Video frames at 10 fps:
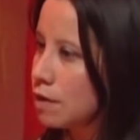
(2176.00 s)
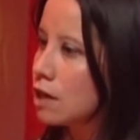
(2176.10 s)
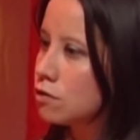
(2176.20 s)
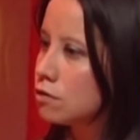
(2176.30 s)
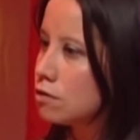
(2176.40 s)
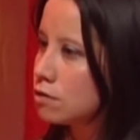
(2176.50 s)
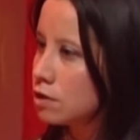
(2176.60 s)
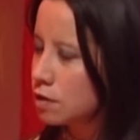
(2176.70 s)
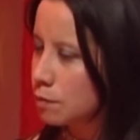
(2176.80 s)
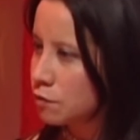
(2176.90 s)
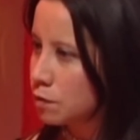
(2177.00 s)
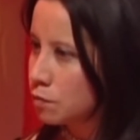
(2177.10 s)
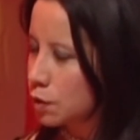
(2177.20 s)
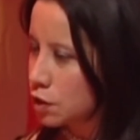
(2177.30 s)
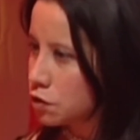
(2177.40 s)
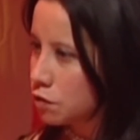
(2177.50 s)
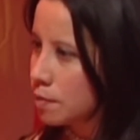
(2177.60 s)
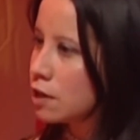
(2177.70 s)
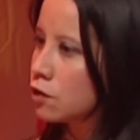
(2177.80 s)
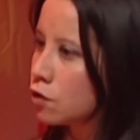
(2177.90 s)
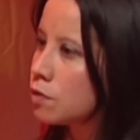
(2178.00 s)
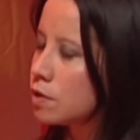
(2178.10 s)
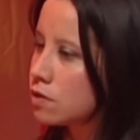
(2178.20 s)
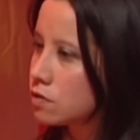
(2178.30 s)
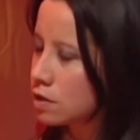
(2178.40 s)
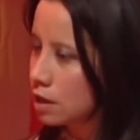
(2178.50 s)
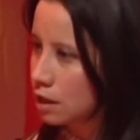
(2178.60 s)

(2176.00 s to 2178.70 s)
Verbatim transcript: record? Do some of them wish to remain anonymous?